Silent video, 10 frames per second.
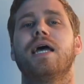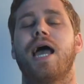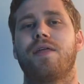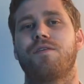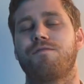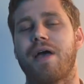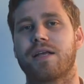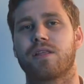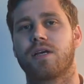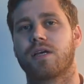and the fact
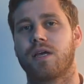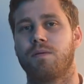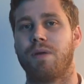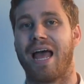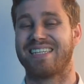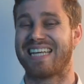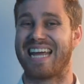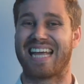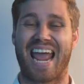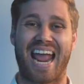that it can
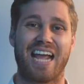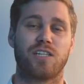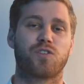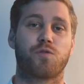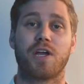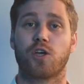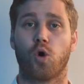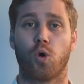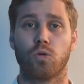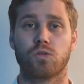take hands-free
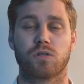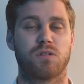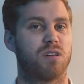calls,